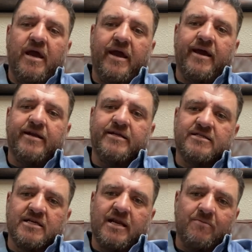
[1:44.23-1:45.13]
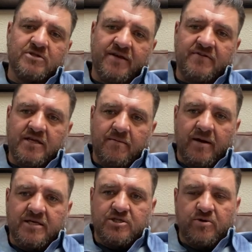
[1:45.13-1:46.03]
And his nickname was given to him
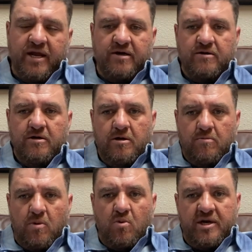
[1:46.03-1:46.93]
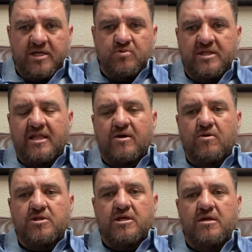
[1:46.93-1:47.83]
by his trainer. But what is
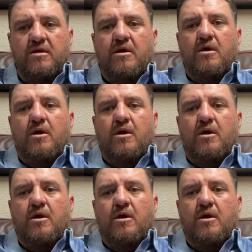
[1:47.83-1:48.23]
Huitlacoche?